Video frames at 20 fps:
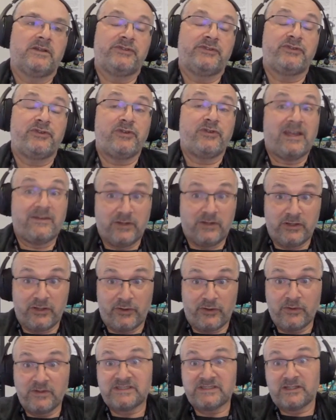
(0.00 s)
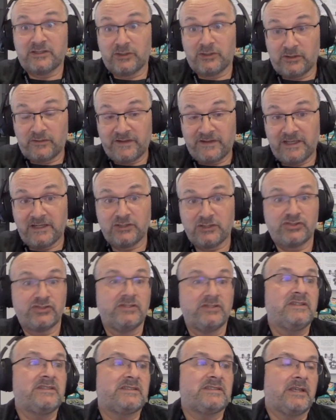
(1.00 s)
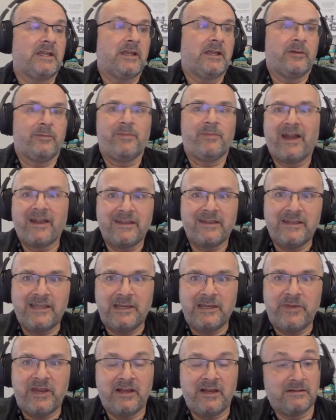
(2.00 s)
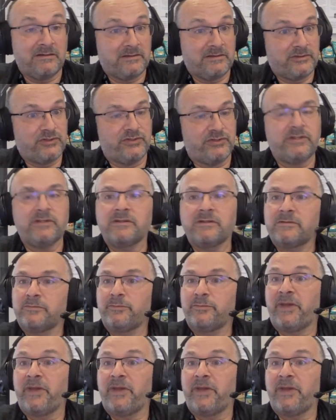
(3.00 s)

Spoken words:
Do you have alerts and notifications by email? Good.